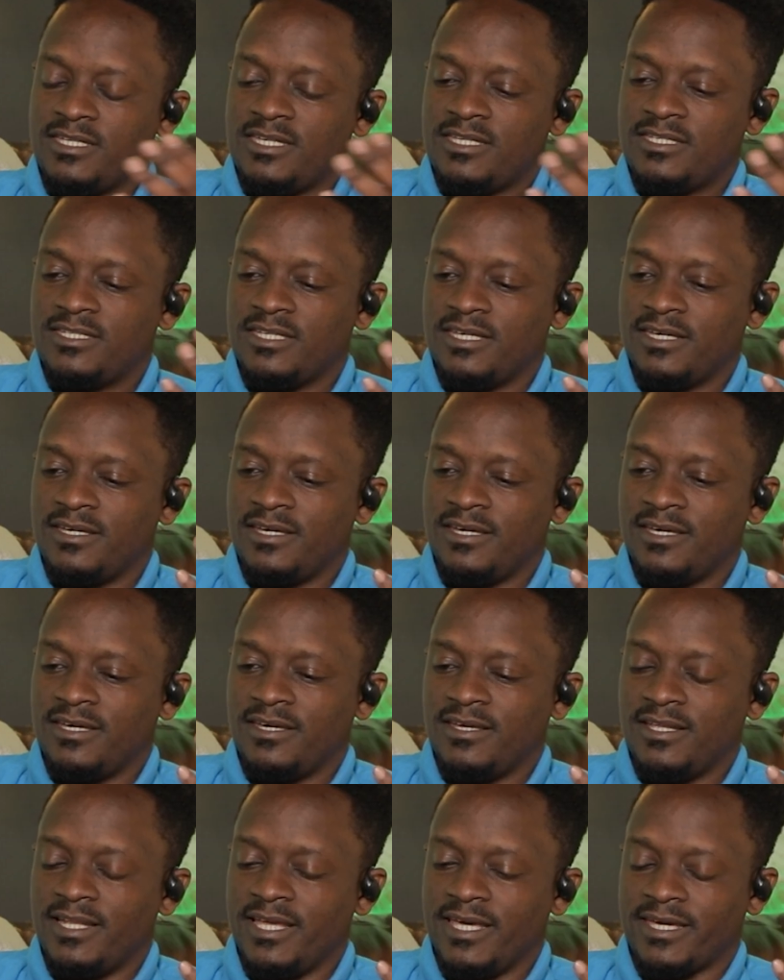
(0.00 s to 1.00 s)

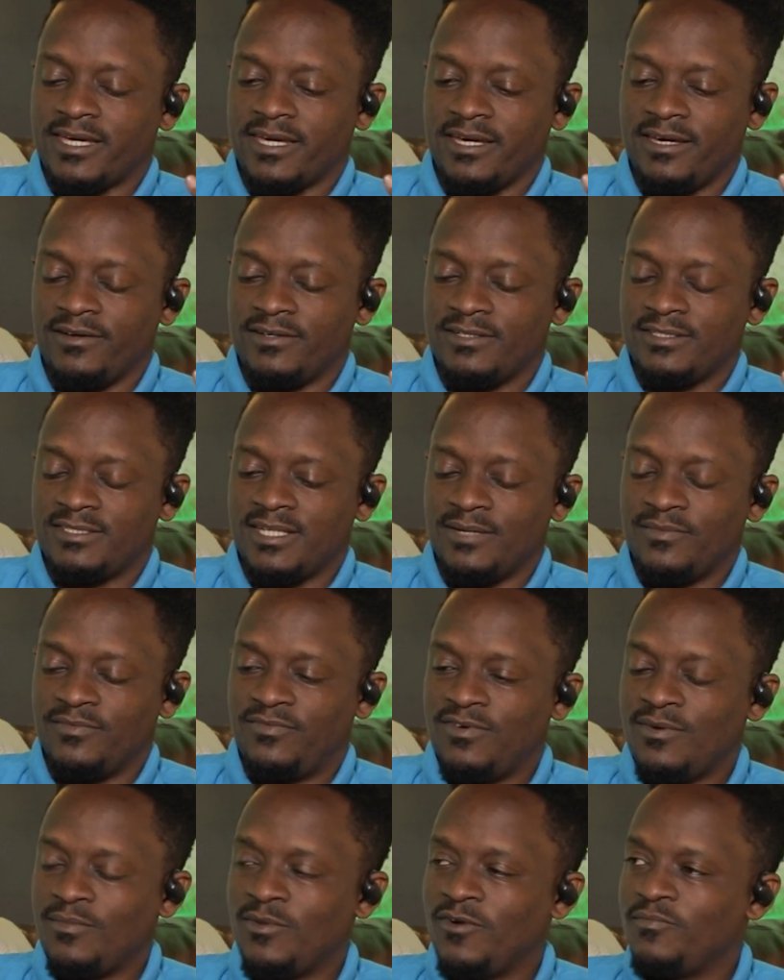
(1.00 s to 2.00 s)
it like some
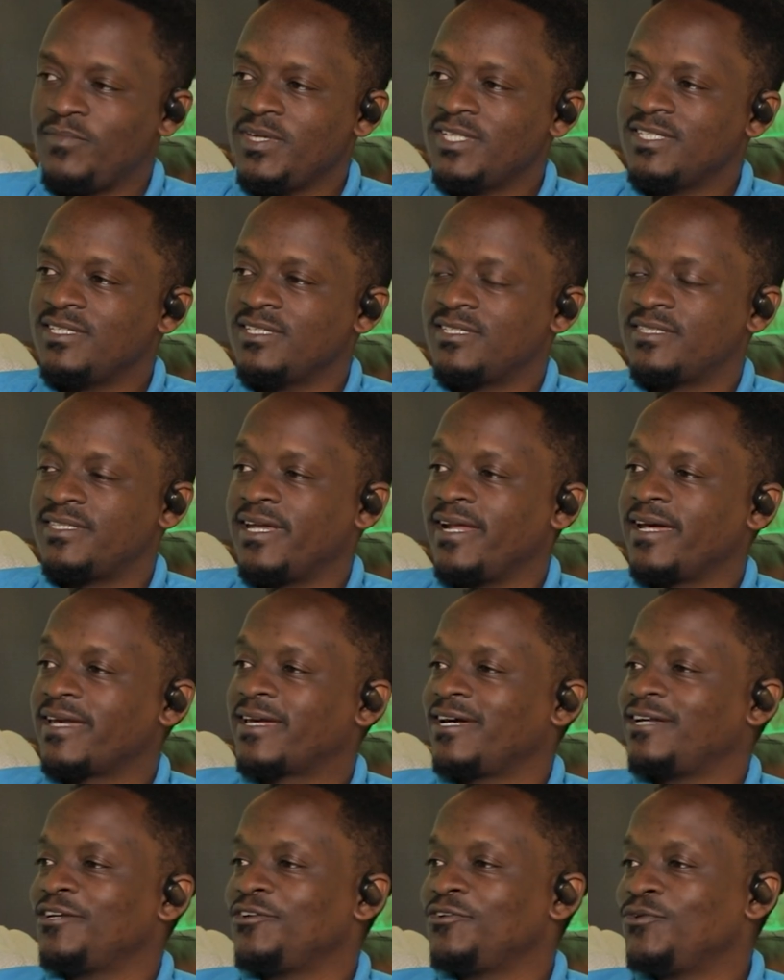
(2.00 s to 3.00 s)
form of business that I
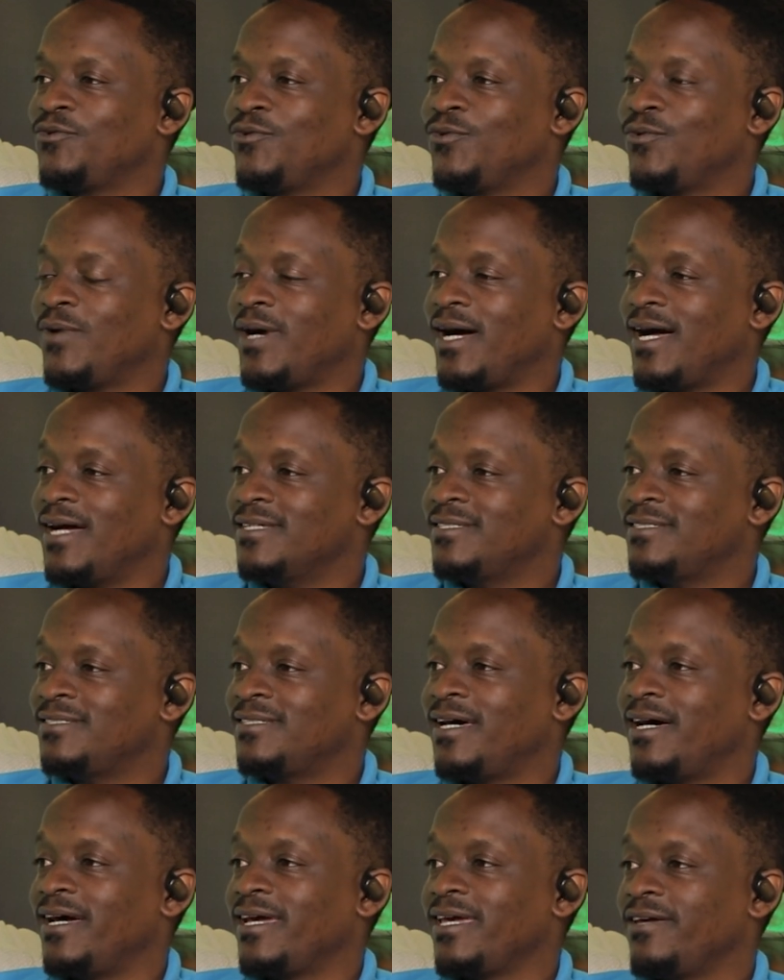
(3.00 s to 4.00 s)
can do as
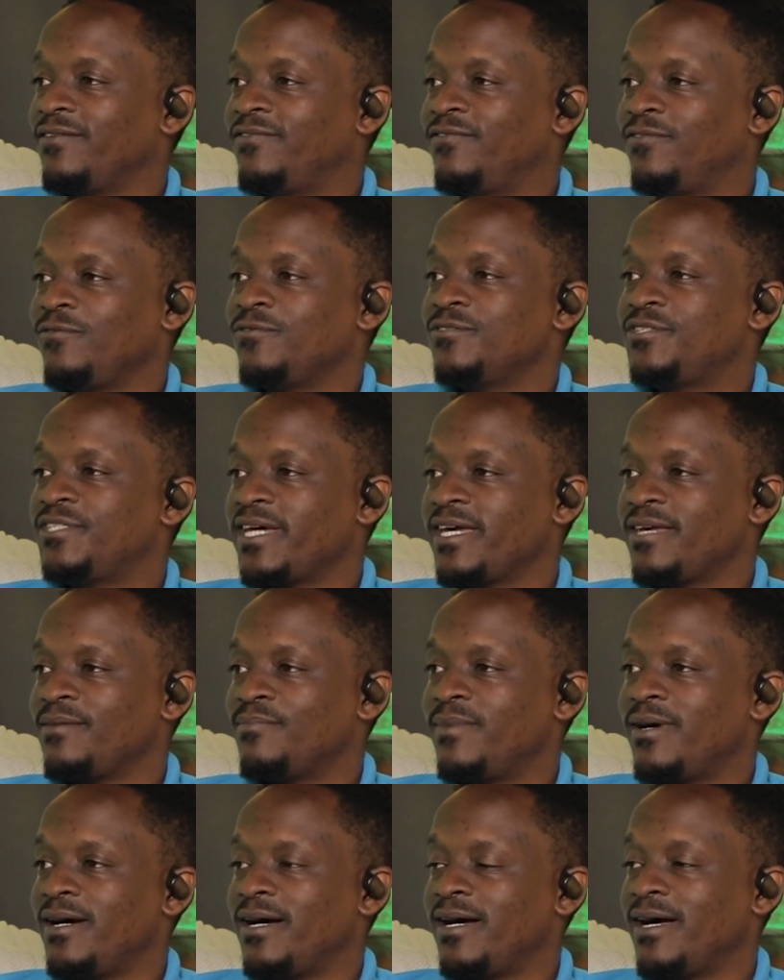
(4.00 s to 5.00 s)
a full-time